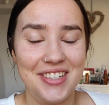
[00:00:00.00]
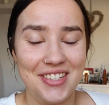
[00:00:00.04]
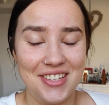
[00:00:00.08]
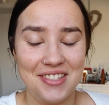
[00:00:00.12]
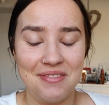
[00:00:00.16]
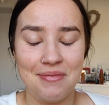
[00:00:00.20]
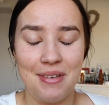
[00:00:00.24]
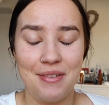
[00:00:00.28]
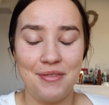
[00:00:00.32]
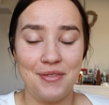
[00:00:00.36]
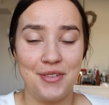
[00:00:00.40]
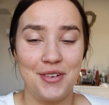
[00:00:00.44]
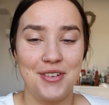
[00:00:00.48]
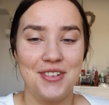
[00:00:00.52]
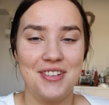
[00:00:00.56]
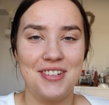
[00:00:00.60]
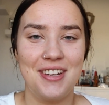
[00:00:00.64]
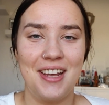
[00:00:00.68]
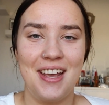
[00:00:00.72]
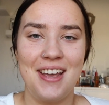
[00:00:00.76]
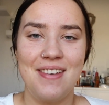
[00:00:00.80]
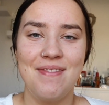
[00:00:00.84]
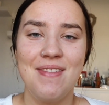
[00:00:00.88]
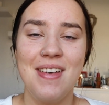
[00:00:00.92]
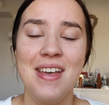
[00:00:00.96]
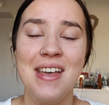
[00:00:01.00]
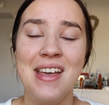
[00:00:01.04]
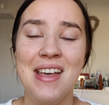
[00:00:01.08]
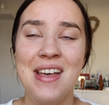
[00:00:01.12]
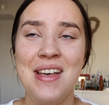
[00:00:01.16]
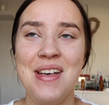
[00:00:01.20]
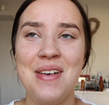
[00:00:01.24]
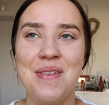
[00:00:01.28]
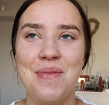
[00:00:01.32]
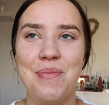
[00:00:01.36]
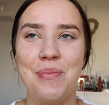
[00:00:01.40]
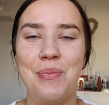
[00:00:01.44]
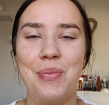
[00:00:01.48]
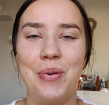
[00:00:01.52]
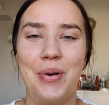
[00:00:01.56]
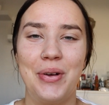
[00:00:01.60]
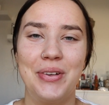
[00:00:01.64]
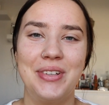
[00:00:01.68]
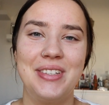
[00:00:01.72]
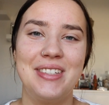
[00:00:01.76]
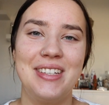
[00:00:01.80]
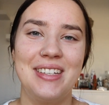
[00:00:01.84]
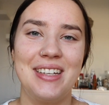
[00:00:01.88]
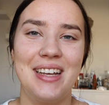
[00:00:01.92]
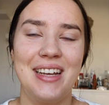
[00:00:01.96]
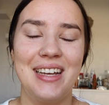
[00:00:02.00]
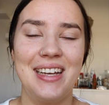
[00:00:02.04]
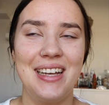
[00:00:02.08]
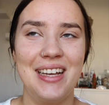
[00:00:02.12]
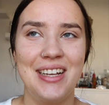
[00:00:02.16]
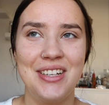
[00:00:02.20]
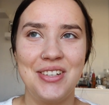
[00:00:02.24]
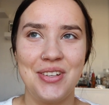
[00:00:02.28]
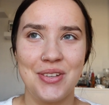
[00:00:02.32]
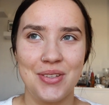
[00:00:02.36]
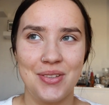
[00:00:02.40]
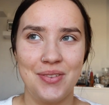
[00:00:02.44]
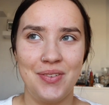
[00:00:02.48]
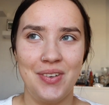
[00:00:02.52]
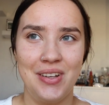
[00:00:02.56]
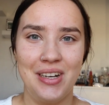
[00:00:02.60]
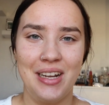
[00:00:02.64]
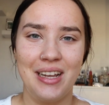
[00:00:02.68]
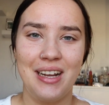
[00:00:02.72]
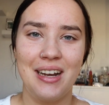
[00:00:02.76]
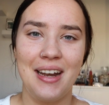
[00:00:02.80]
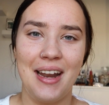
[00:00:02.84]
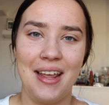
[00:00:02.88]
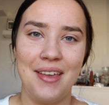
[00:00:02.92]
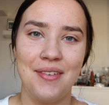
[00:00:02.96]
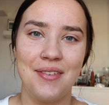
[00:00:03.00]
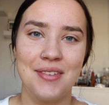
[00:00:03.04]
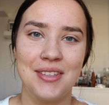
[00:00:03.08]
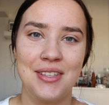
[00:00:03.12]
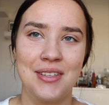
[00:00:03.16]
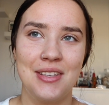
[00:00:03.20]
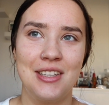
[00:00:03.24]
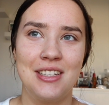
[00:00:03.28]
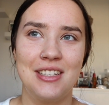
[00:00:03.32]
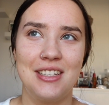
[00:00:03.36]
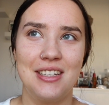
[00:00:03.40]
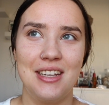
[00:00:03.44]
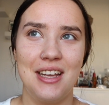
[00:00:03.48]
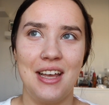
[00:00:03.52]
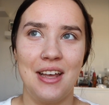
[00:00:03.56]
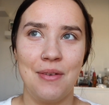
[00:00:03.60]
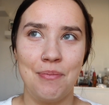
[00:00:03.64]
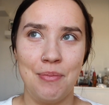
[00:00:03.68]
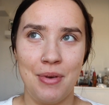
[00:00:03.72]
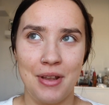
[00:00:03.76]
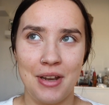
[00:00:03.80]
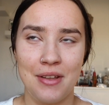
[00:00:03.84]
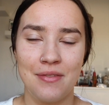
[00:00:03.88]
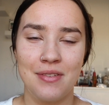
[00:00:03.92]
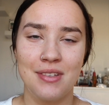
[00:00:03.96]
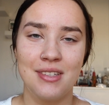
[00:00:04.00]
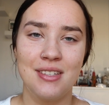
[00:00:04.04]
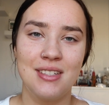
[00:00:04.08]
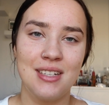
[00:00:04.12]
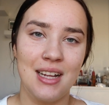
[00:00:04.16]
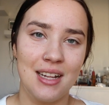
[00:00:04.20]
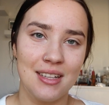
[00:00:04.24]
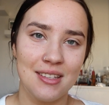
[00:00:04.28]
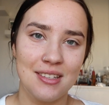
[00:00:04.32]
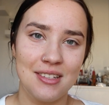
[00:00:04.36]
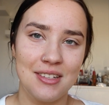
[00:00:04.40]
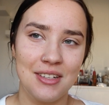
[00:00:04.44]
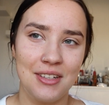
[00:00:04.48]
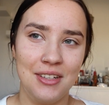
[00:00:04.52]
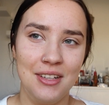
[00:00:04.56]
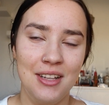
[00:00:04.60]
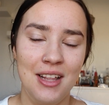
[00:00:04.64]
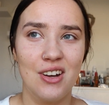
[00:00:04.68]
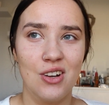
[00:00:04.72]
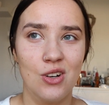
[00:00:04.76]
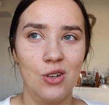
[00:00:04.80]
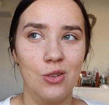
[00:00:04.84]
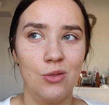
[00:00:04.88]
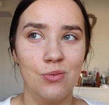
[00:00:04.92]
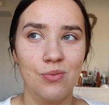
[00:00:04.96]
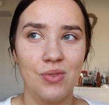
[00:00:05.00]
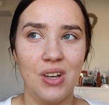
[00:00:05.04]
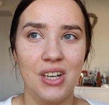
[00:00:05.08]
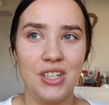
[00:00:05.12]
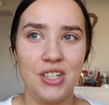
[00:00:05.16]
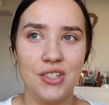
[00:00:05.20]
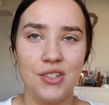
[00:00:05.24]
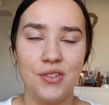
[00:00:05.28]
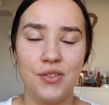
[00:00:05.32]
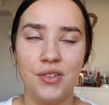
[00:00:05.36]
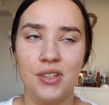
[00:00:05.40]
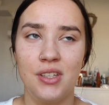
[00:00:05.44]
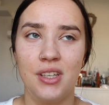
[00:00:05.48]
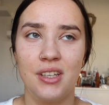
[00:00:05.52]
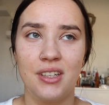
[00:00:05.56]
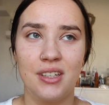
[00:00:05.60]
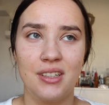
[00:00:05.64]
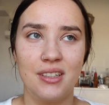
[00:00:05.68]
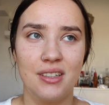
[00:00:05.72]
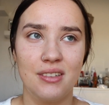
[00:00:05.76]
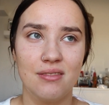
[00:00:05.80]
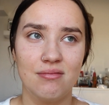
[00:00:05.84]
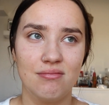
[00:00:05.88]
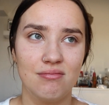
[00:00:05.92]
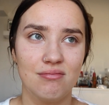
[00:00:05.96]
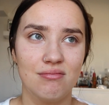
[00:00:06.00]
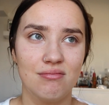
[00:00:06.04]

This is my first time, but it does feel like life is at a bit of a standstill. I don't know. I just feel like